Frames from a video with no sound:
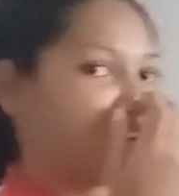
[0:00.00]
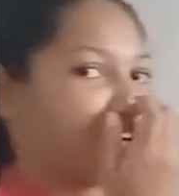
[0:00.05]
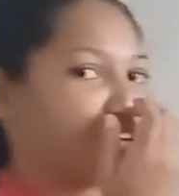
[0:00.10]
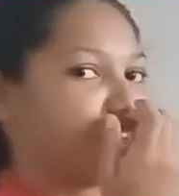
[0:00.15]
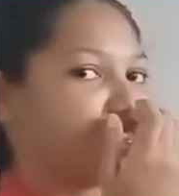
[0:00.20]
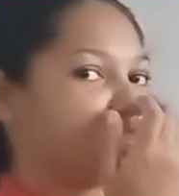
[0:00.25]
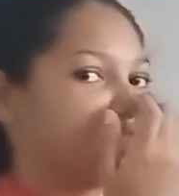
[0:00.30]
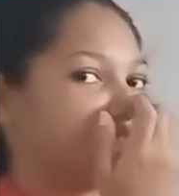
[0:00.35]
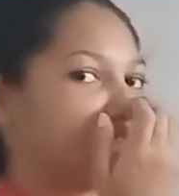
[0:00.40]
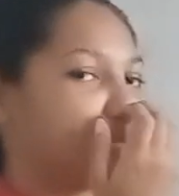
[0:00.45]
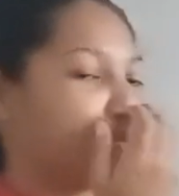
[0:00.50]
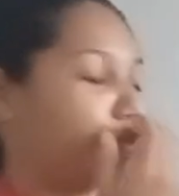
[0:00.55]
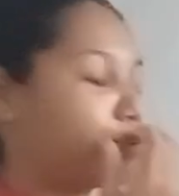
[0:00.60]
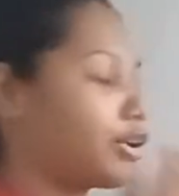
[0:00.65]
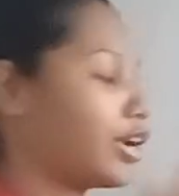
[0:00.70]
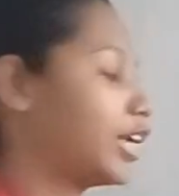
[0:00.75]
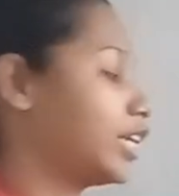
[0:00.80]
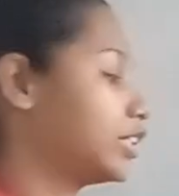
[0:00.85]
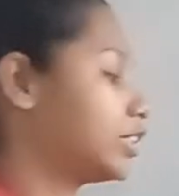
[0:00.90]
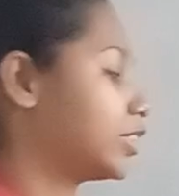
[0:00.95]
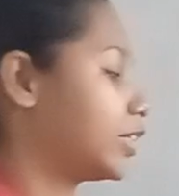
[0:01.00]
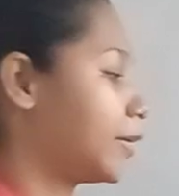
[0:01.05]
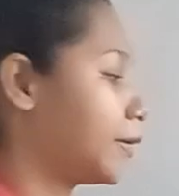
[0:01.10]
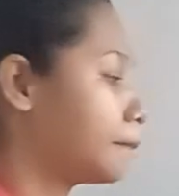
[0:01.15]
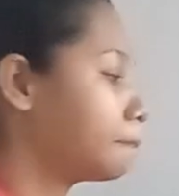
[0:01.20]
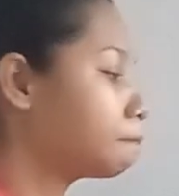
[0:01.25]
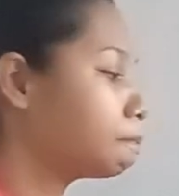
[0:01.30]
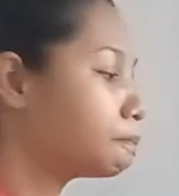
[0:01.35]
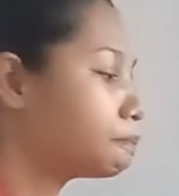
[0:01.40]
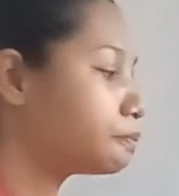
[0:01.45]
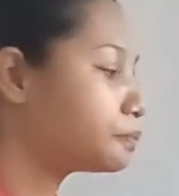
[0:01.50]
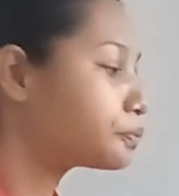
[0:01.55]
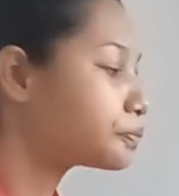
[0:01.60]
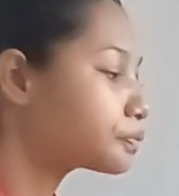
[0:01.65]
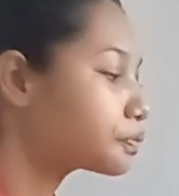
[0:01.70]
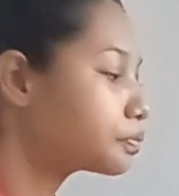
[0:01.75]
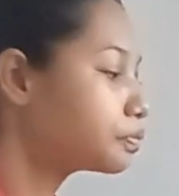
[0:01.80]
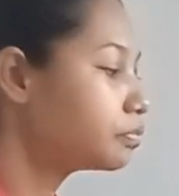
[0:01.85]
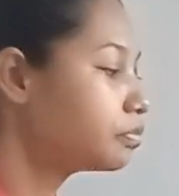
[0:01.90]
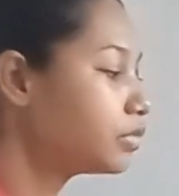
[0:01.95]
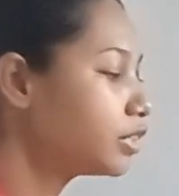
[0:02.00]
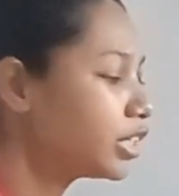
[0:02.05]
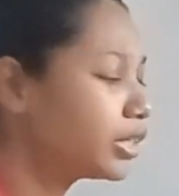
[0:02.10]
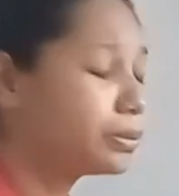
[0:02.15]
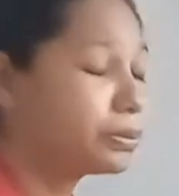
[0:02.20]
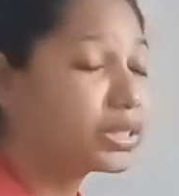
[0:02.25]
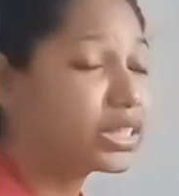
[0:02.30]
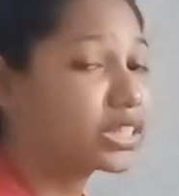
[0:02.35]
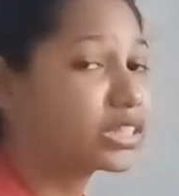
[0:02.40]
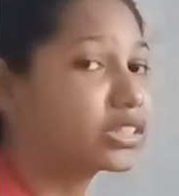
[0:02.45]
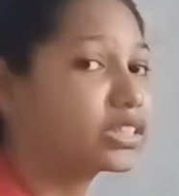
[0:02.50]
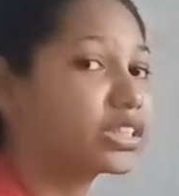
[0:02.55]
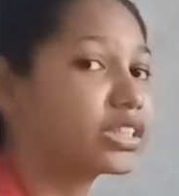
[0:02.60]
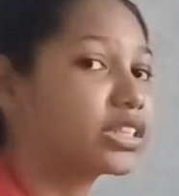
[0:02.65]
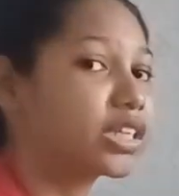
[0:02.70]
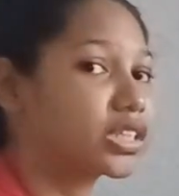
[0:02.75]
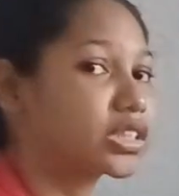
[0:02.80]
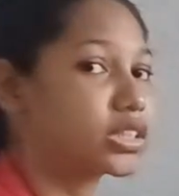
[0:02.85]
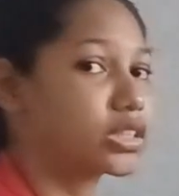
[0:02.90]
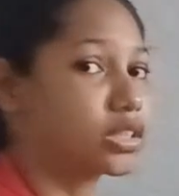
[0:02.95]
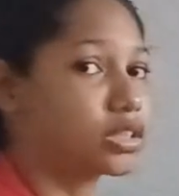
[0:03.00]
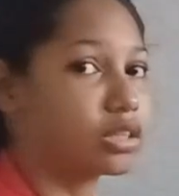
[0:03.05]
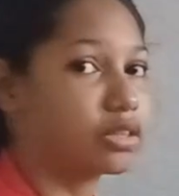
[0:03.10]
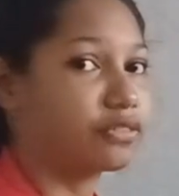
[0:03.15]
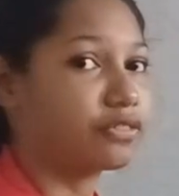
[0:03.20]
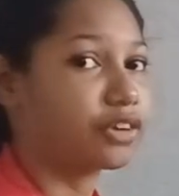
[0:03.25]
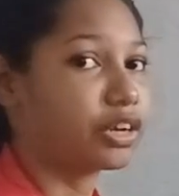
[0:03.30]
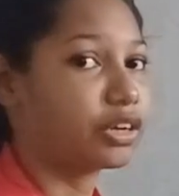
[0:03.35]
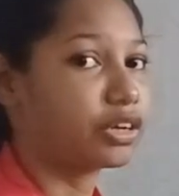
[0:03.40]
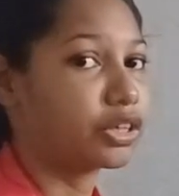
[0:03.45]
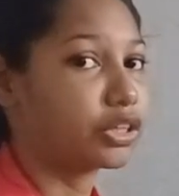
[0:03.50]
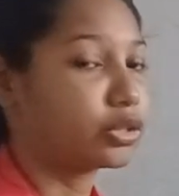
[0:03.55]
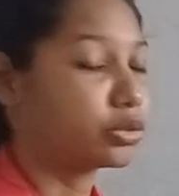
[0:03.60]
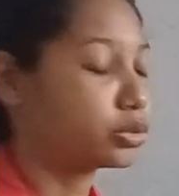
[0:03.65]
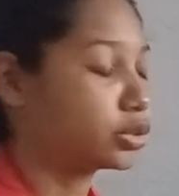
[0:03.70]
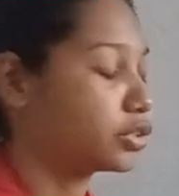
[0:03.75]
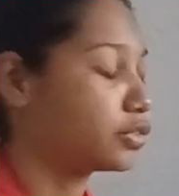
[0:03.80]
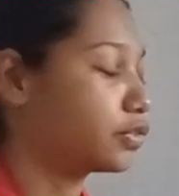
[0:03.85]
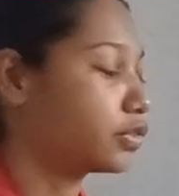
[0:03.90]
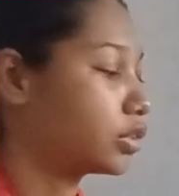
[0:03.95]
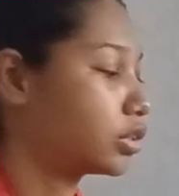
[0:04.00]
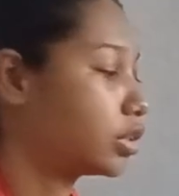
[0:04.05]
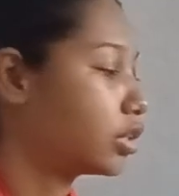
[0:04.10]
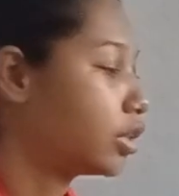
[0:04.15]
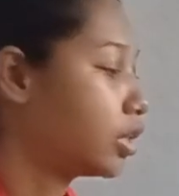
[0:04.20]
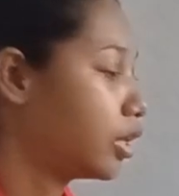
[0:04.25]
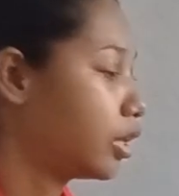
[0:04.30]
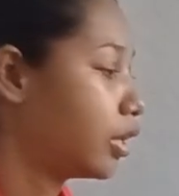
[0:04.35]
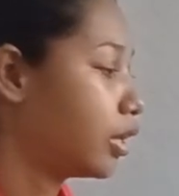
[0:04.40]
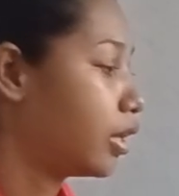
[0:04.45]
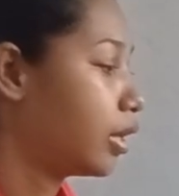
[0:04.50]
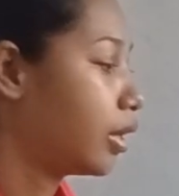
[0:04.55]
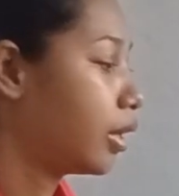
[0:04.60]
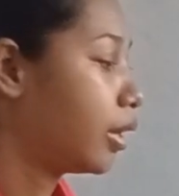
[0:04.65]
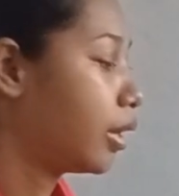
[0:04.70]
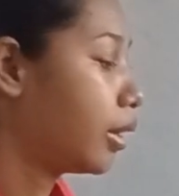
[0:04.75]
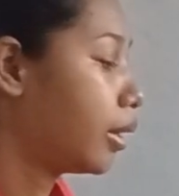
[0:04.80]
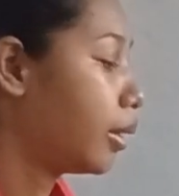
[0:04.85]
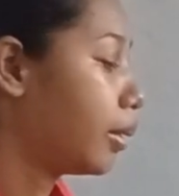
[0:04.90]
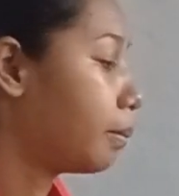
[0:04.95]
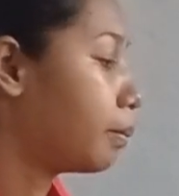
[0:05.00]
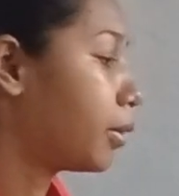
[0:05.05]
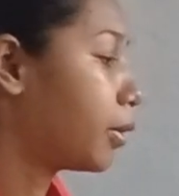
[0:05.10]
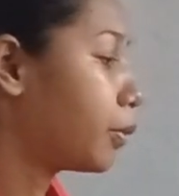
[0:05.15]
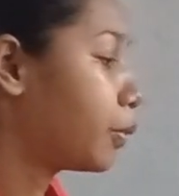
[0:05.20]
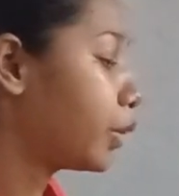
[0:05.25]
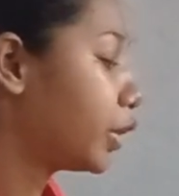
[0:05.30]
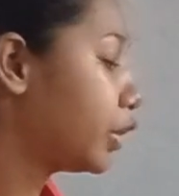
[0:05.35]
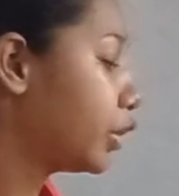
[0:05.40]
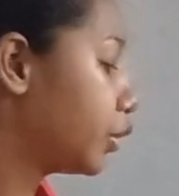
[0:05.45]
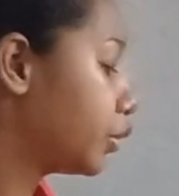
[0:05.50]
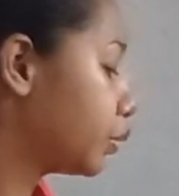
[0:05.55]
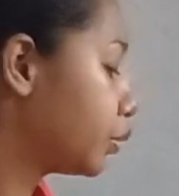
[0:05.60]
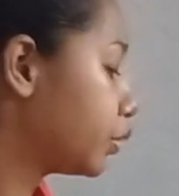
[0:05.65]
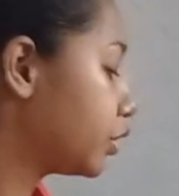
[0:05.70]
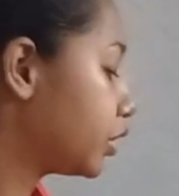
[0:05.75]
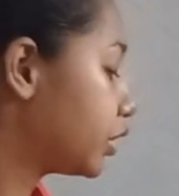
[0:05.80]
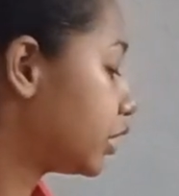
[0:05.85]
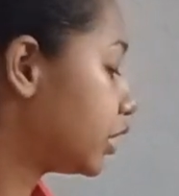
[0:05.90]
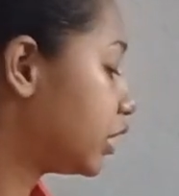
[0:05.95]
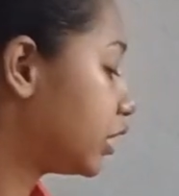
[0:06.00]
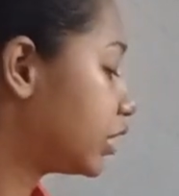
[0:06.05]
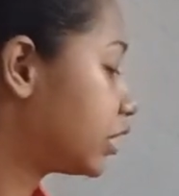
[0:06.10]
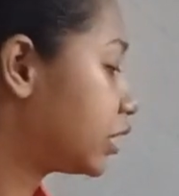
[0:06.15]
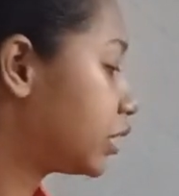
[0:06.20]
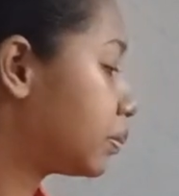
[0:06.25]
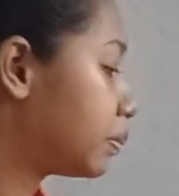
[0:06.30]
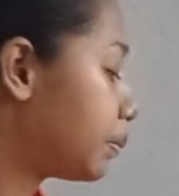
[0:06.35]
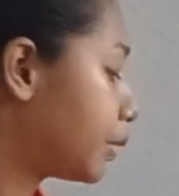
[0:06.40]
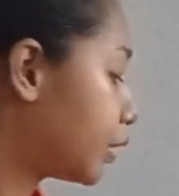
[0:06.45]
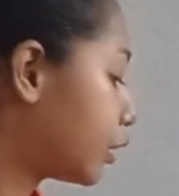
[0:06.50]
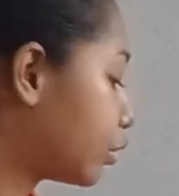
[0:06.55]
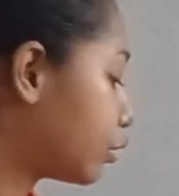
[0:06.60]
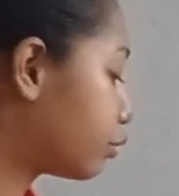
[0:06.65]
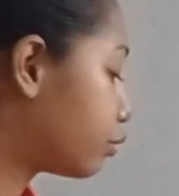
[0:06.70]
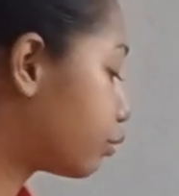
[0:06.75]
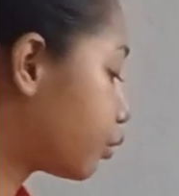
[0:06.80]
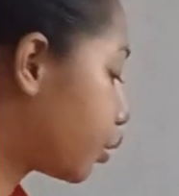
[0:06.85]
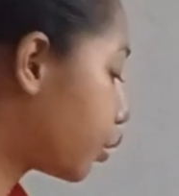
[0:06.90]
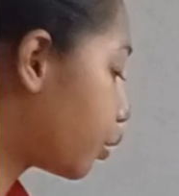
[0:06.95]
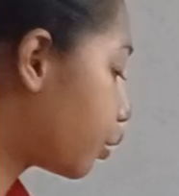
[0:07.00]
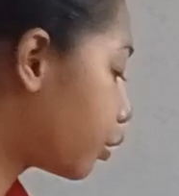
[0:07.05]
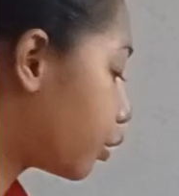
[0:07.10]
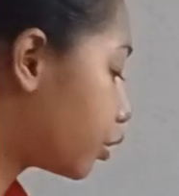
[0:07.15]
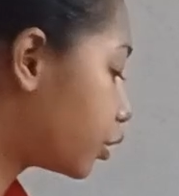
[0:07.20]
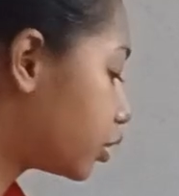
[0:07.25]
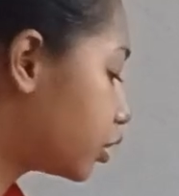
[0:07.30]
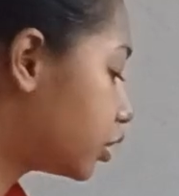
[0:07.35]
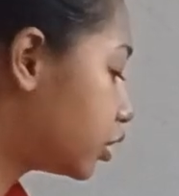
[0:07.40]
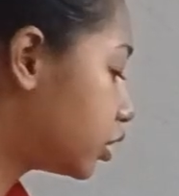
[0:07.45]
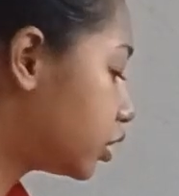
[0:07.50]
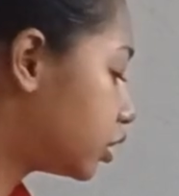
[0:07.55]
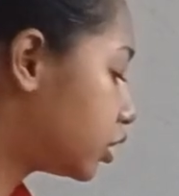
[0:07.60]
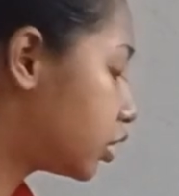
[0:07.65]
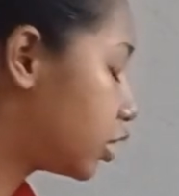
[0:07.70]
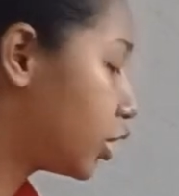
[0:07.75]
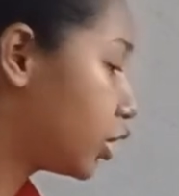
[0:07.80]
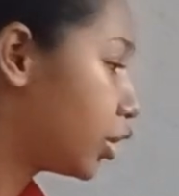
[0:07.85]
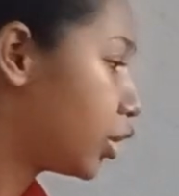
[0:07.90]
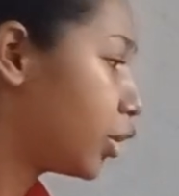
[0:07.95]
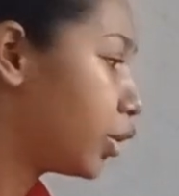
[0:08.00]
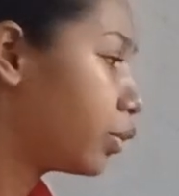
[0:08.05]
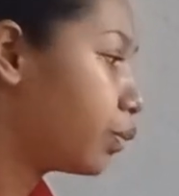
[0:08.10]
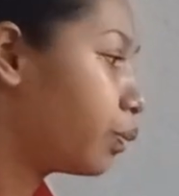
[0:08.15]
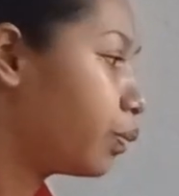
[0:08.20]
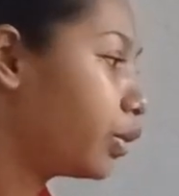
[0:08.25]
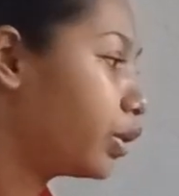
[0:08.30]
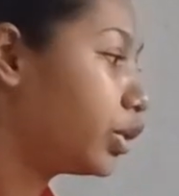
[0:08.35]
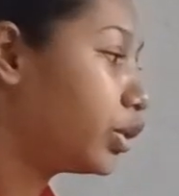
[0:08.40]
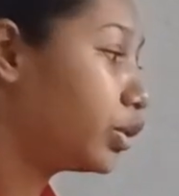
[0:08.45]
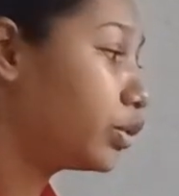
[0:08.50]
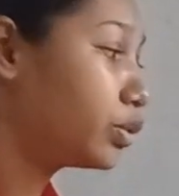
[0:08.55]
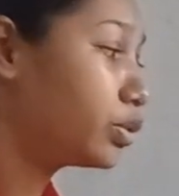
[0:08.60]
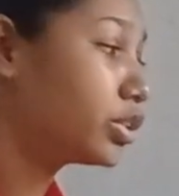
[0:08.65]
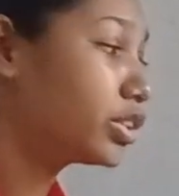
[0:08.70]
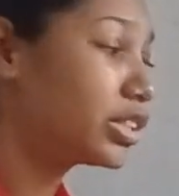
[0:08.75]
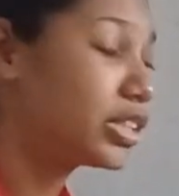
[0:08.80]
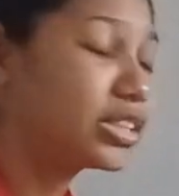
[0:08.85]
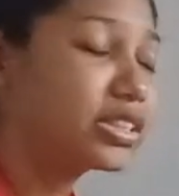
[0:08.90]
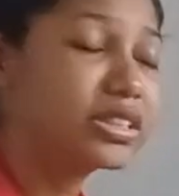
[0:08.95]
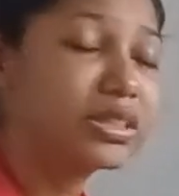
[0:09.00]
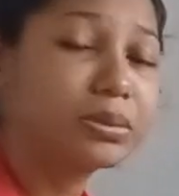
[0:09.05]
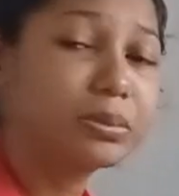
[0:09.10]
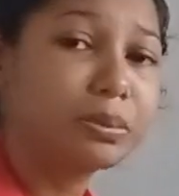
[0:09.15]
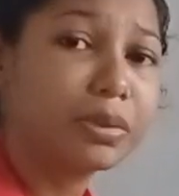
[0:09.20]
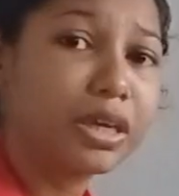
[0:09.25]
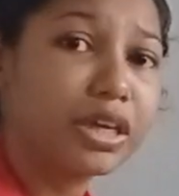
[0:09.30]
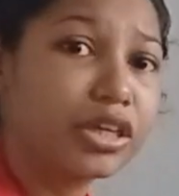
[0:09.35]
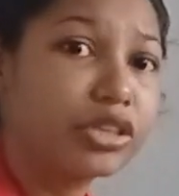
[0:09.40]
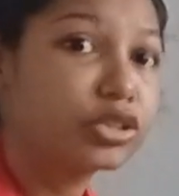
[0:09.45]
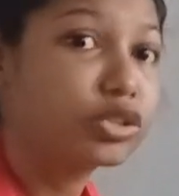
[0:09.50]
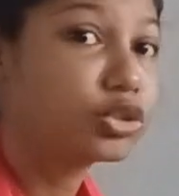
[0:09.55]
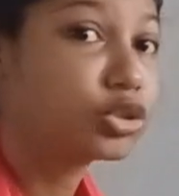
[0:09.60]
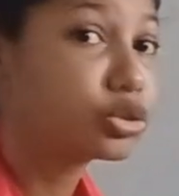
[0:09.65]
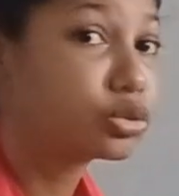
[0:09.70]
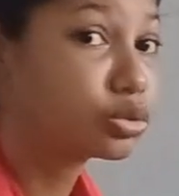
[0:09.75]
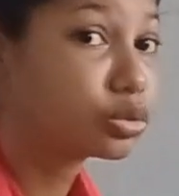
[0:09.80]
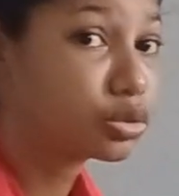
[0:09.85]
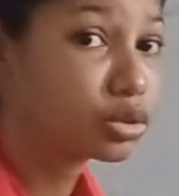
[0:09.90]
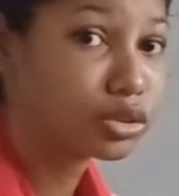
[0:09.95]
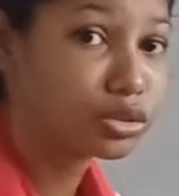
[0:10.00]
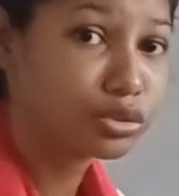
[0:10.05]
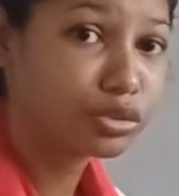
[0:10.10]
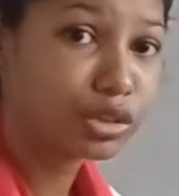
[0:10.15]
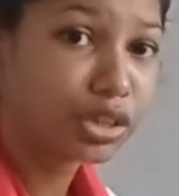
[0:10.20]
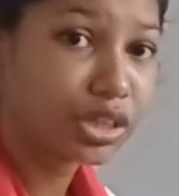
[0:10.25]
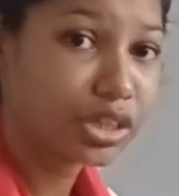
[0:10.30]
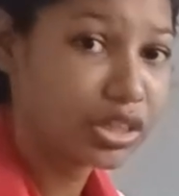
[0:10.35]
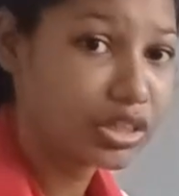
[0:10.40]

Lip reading: surprising because it doesn't look very useful. But we use these to build roads. We use it to make jewelry.